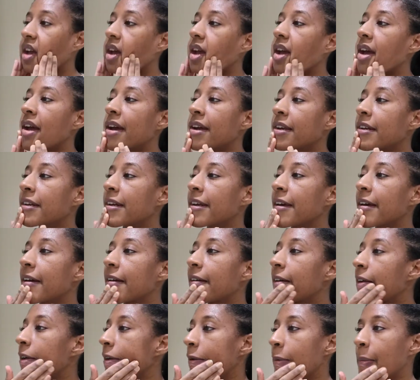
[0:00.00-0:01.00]

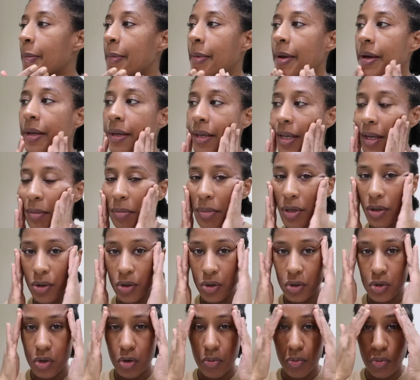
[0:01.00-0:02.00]
And not
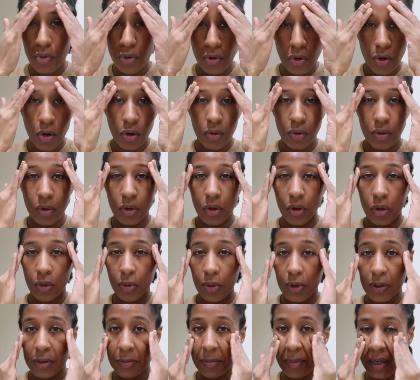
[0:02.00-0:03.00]
because the book overall
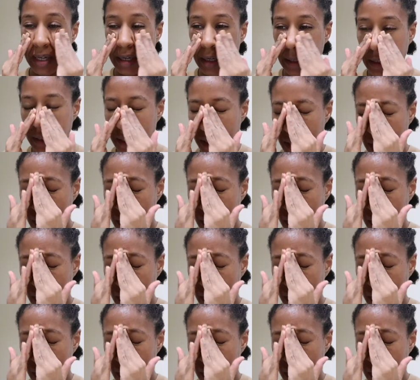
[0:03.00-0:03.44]
was bad,